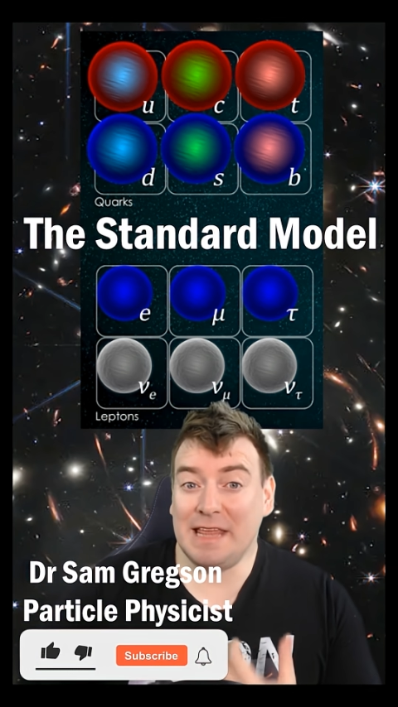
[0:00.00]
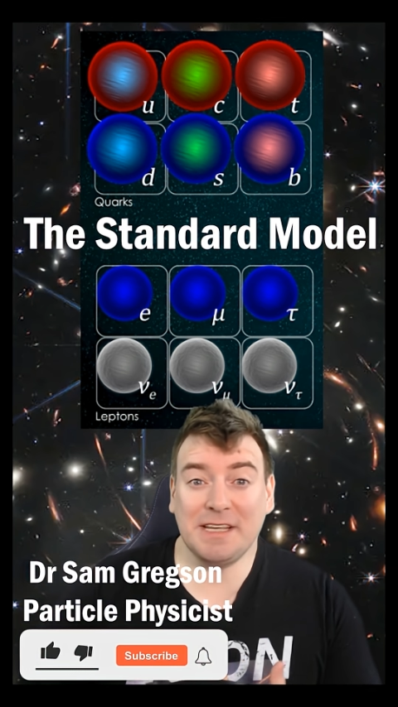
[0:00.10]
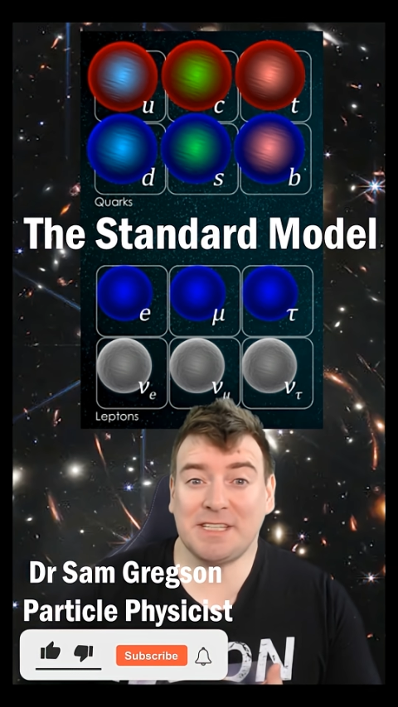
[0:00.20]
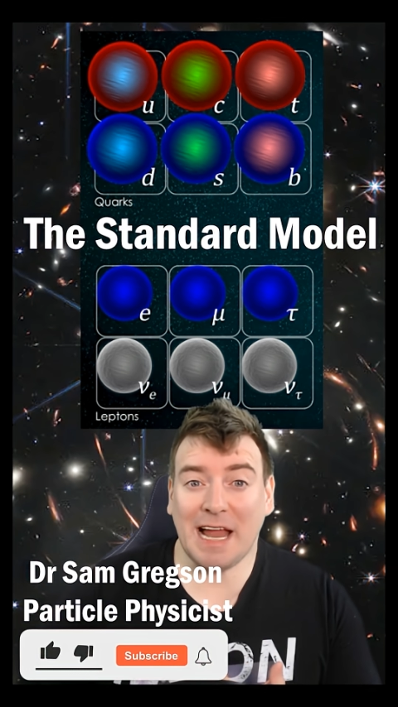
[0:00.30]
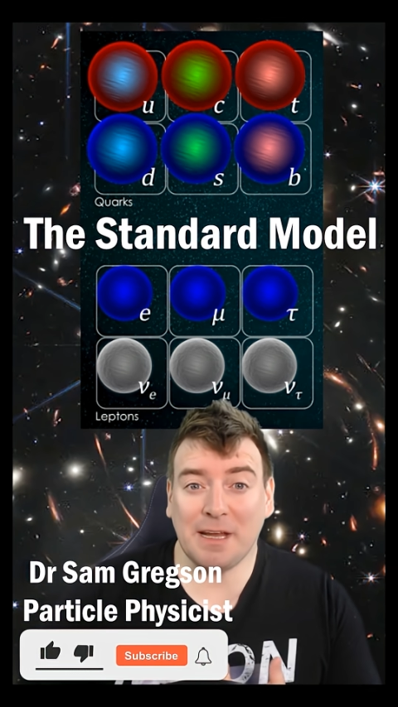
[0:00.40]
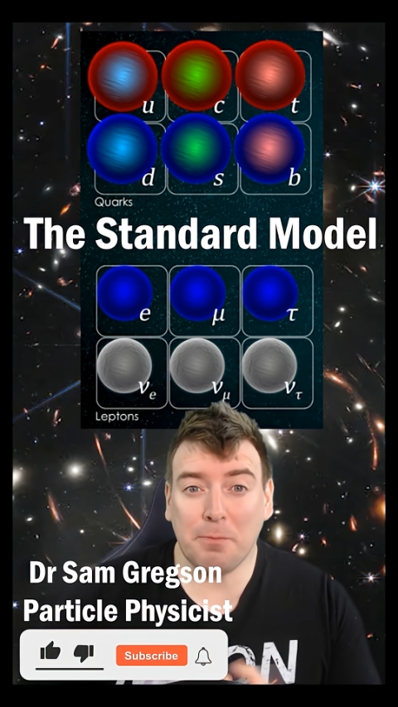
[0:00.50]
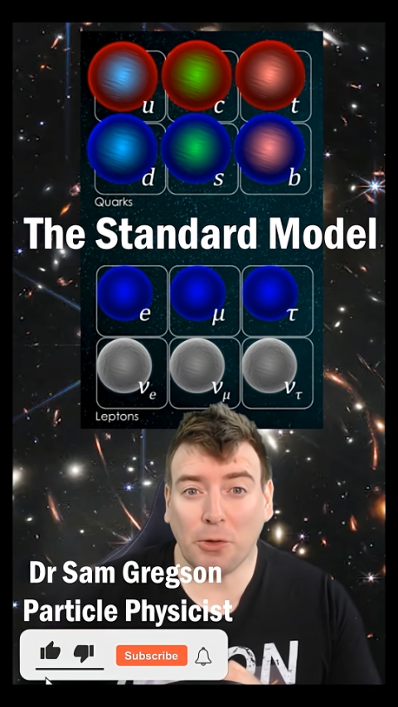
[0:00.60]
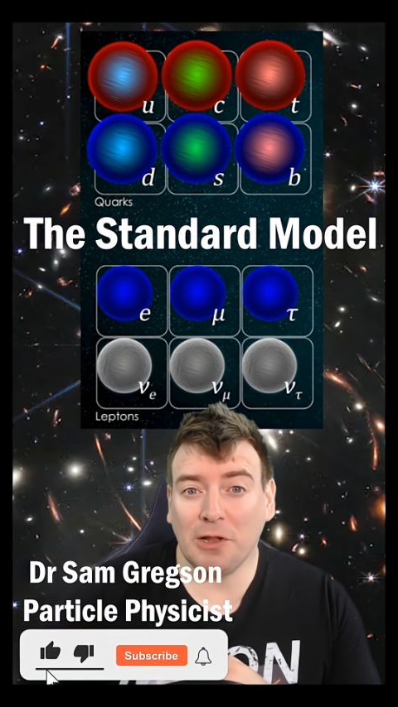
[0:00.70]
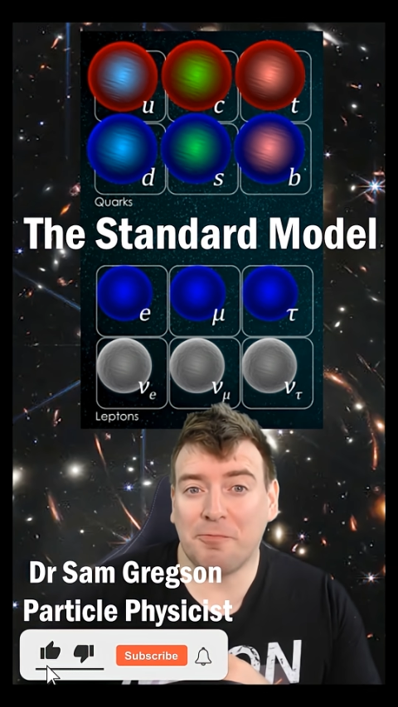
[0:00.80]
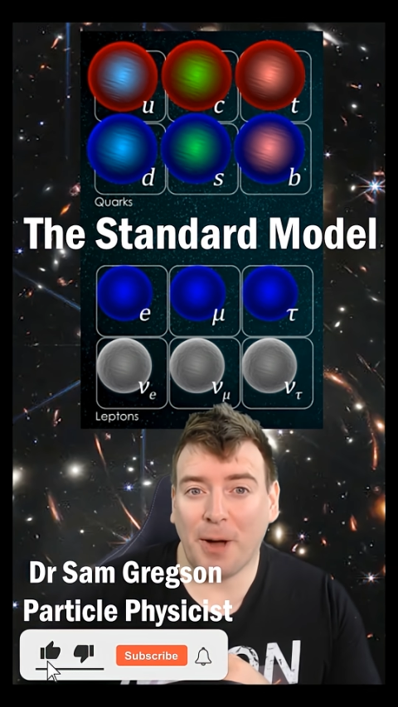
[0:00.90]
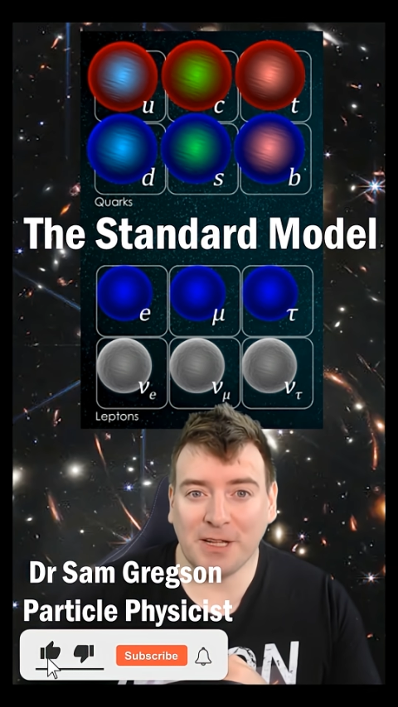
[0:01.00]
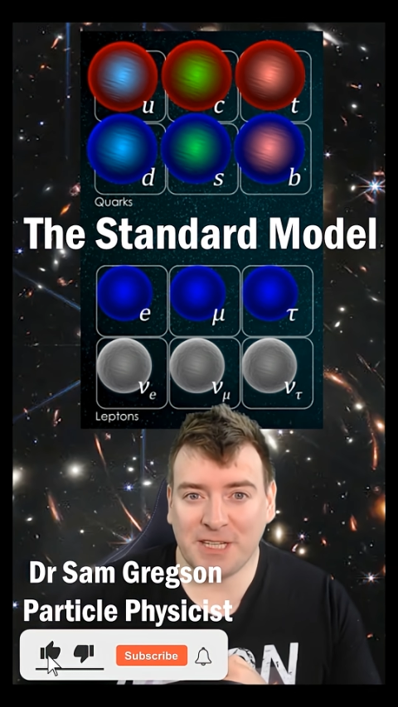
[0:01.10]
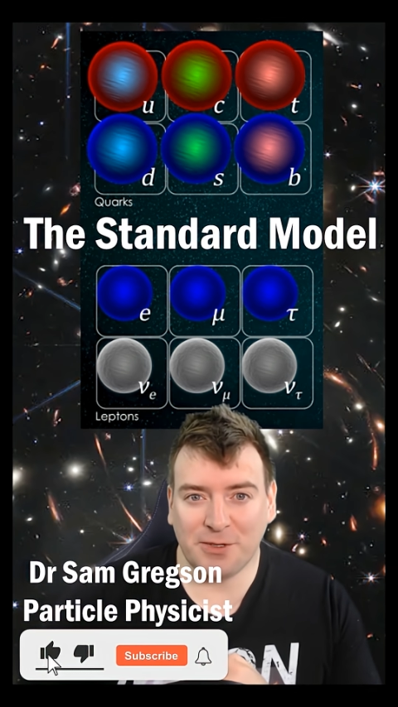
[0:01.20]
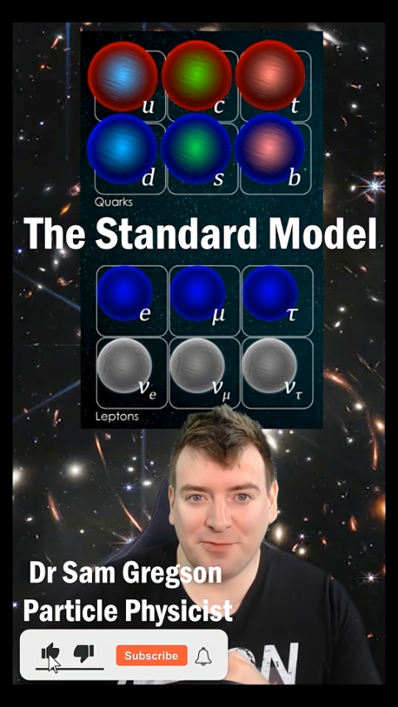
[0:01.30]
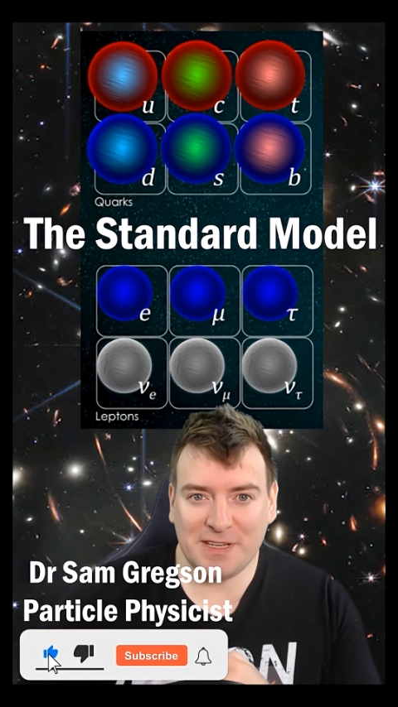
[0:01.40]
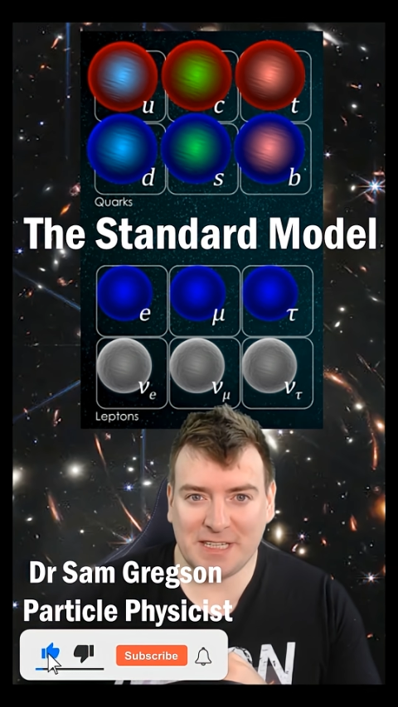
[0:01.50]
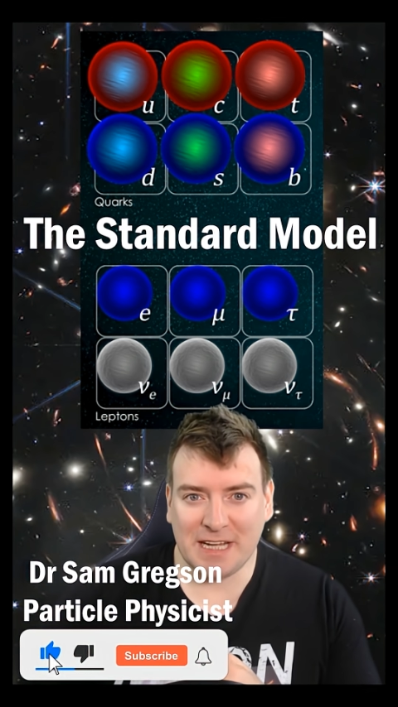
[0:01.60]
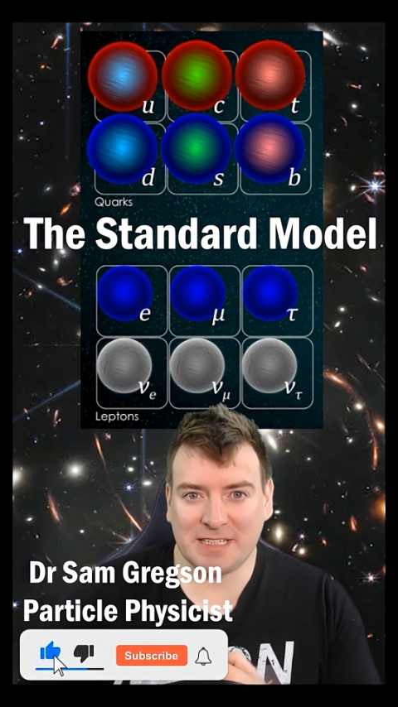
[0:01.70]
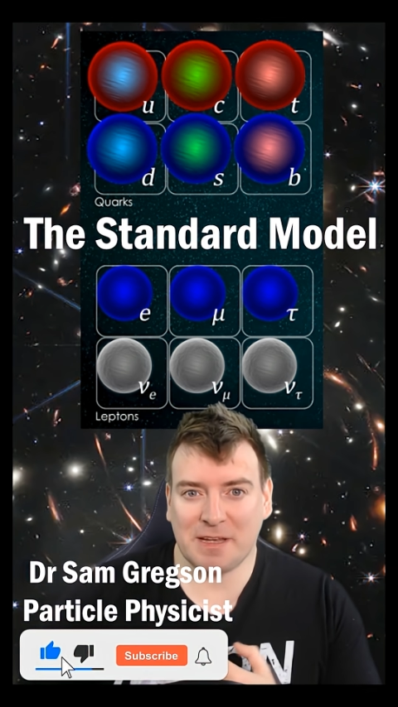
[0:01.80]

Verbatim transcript: In the standard model of particle physics,